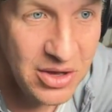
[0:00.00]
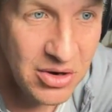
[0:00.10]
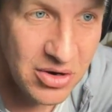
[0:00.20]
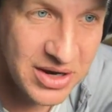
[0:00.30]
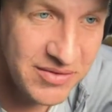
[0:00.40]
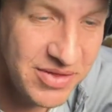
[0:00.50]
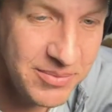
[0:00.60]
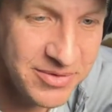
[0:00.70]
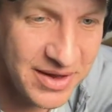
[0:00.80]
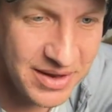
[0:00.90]
or give them
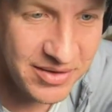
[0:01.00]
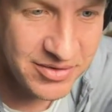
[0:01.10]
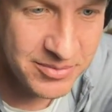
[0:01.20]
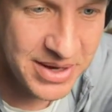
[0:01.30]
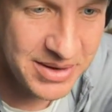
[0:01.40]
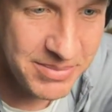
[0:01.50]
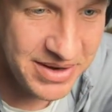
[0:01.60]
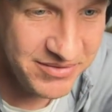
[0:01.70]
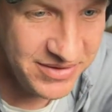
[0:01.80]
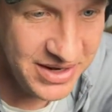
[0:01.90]
some kind of
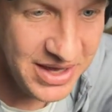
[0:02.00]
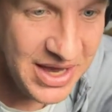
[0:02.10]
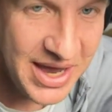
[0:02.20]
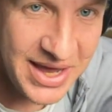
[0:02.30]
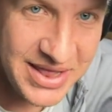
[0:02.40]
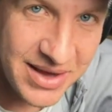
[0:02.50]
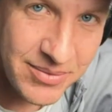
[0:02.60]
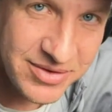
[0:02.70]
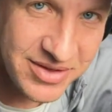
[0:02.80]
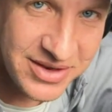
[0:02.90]
benefit. And that
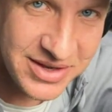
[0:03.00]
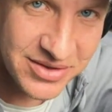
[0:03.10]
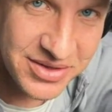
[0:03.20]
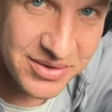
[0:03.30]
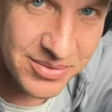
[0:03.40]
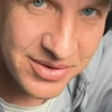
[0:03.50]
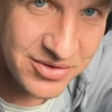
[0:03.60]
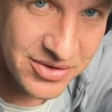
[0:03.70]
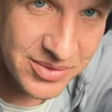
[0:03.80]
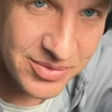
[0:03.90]
was the deal that
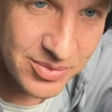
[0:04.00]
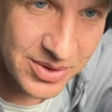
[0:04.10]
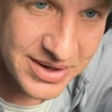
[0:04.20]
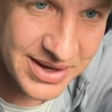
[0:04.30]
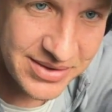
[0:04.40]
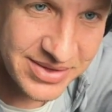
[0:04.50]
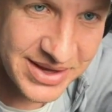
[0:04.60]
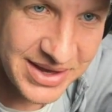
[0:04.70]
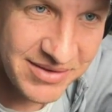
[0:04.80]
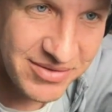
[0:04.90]
originally was worked out. They
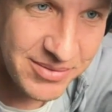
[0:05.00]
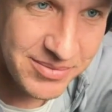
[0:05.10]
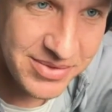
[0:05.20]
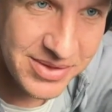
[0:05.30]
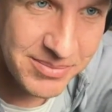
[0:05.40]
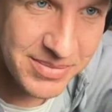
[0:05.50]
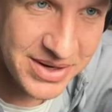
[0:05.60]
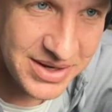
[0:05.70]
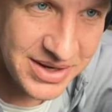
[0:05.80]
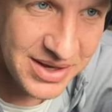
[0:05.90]
gave them the
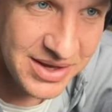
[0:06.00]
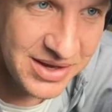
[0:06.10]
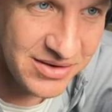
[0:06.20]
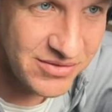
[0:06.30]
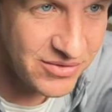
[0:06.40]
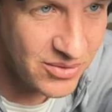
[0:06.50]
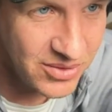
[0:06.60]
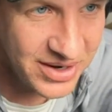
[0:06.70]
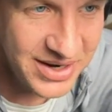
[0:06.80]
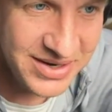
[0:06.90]
money
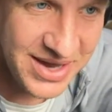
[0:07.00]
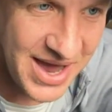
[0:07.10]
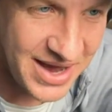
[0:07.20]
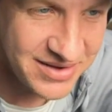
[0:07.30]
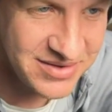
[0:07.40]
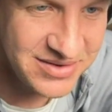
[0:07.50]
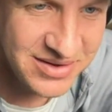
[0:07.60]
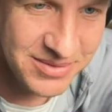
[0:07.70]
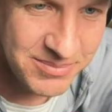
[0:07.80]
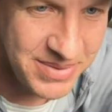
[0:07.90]
for a tax
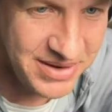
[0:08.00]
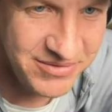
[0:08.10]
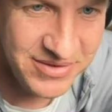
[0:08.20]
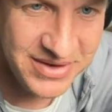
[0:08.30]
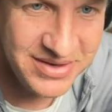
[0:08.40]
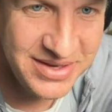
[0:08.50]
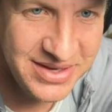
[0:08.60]
benefit.